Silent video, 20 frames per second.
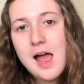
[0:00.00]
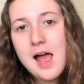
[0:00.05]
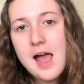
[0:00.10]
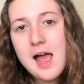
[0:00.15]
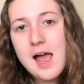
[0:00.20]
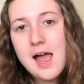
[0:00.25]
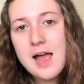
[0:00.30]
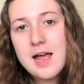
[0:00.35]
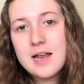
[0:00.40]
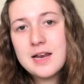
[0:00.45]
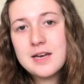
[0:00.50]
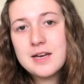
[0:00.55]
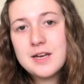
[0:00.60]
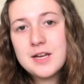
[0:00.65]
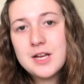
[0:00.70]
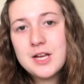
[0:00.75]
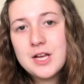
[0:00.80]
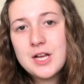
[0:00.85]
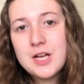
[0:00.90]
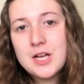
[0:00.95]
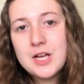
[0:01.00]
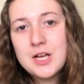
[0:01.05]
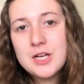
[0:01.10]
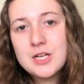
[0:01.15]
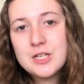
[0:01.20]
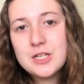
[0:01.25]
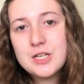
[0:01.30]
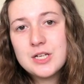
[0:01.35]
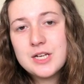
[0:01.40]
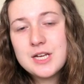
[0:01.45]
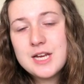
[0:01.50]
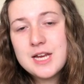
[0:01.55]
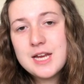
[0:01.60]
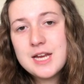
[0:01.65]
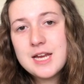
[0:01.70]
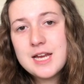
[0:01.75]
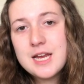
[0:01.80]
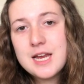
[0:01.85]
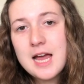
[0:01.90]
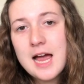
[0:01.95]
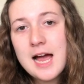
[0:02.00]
and he